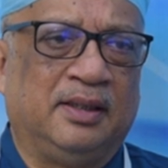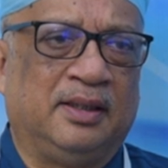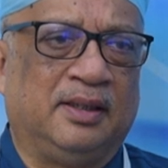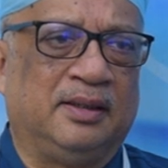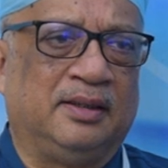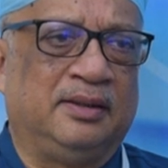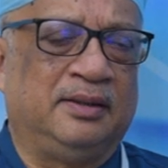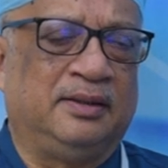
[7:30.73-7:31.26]

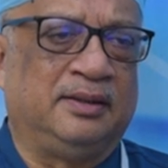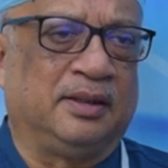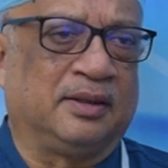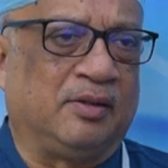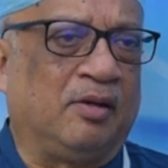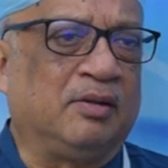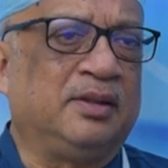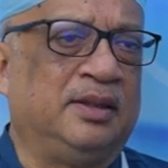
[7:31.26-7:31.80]

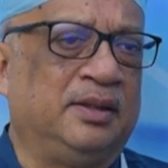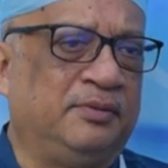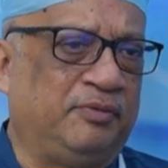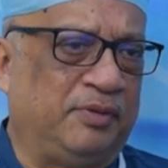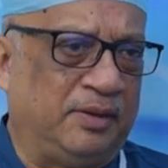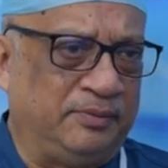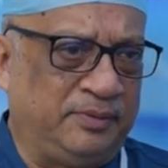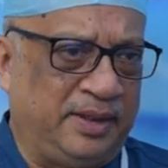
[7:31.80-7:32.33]
the Cochrane
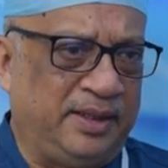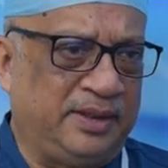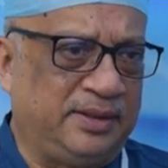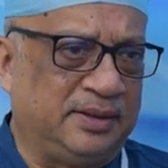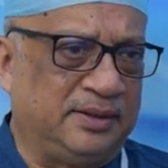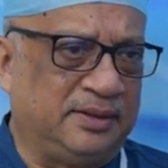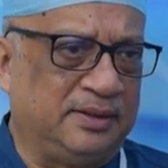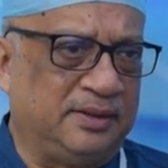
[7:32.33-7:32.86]

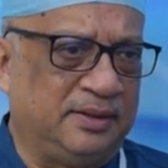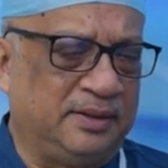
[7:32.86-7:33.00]
Foundation.